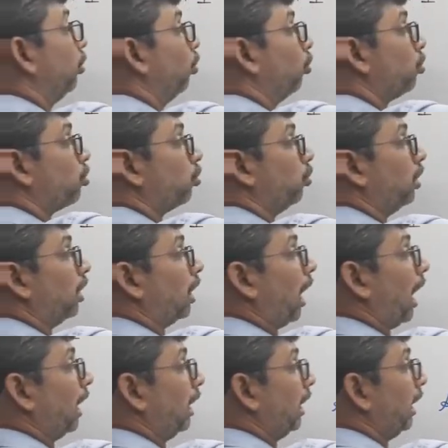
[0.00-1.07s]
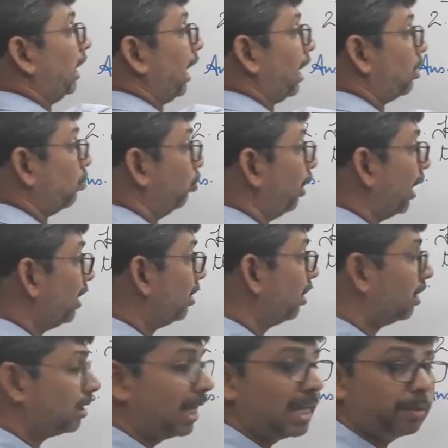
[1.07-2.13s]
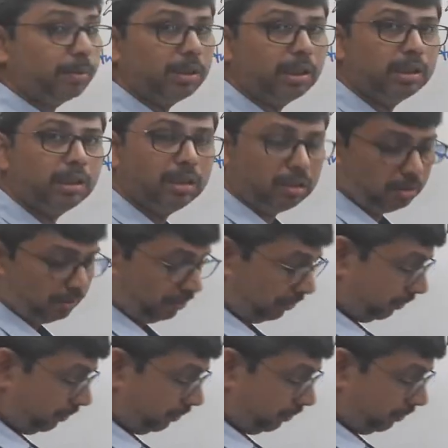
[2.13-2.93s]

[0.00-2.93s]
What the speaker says: no sooner, hardly and as soon as, just like we did the